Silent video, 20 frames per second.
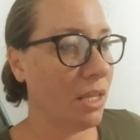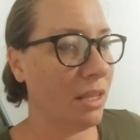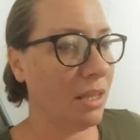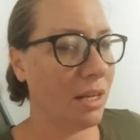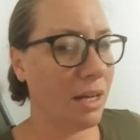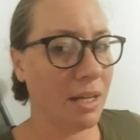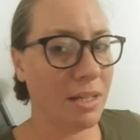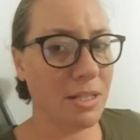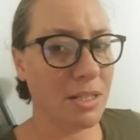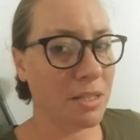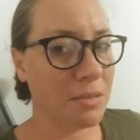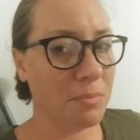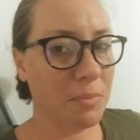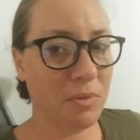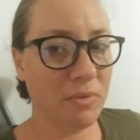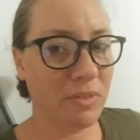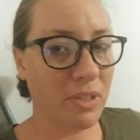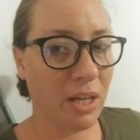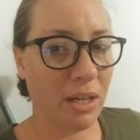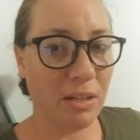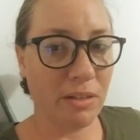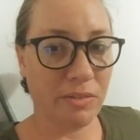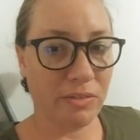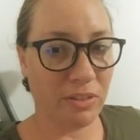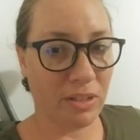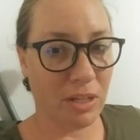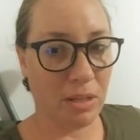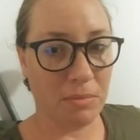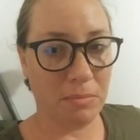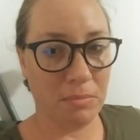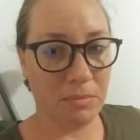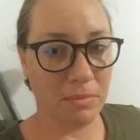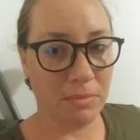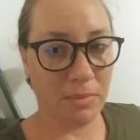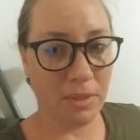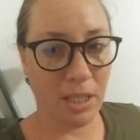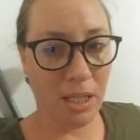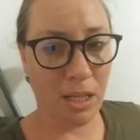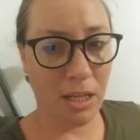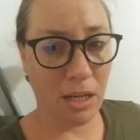that I just moved on from,
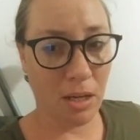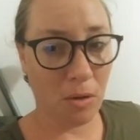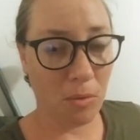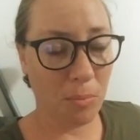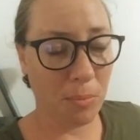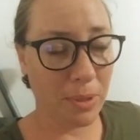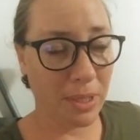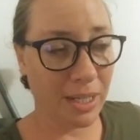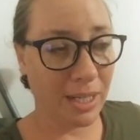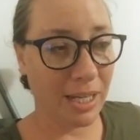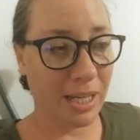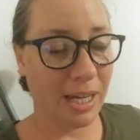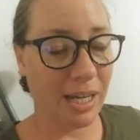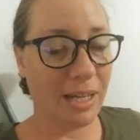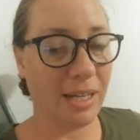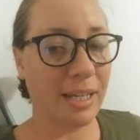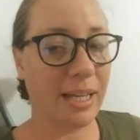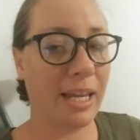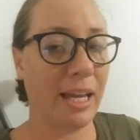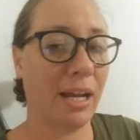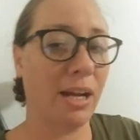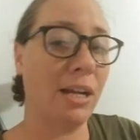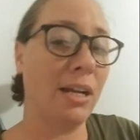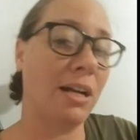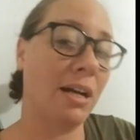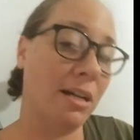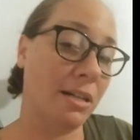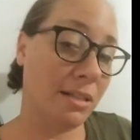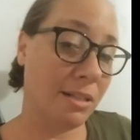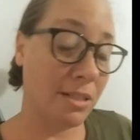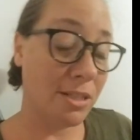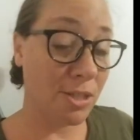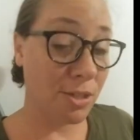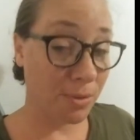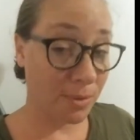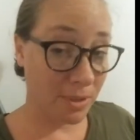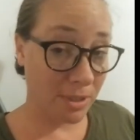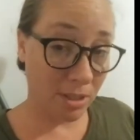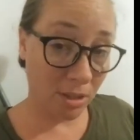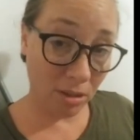but it kind of carried on
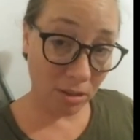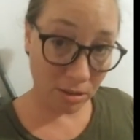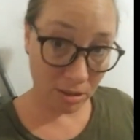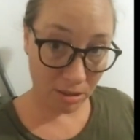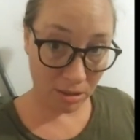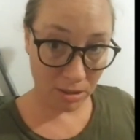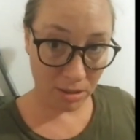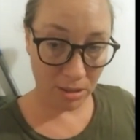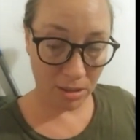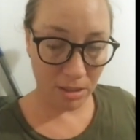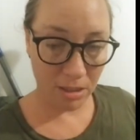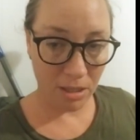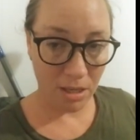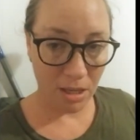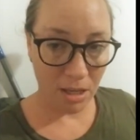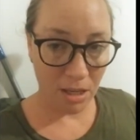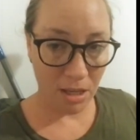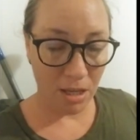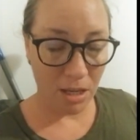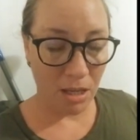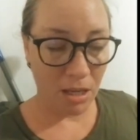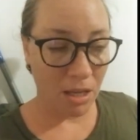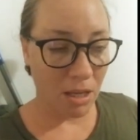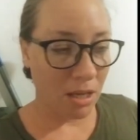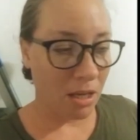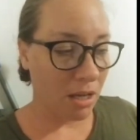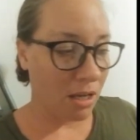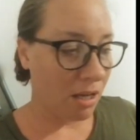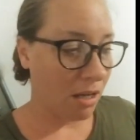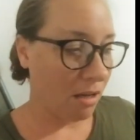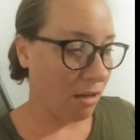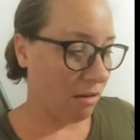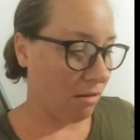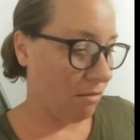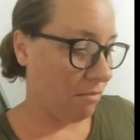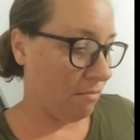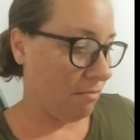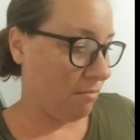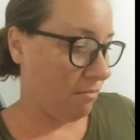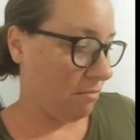into adulthood.
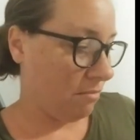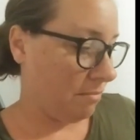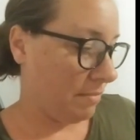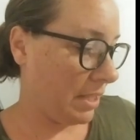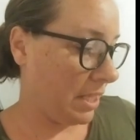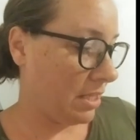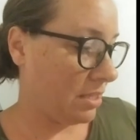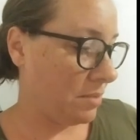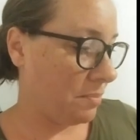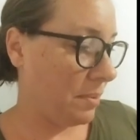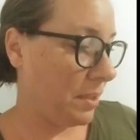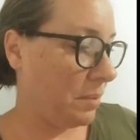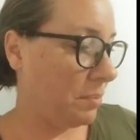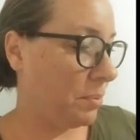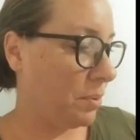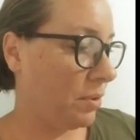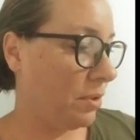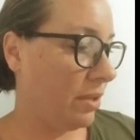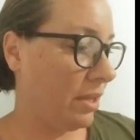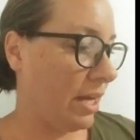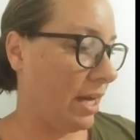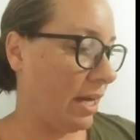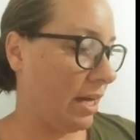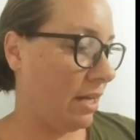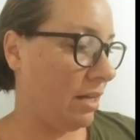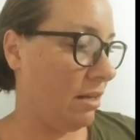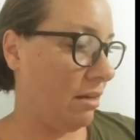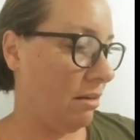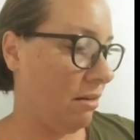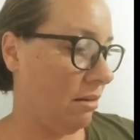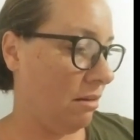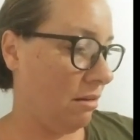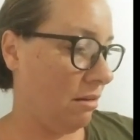Because people that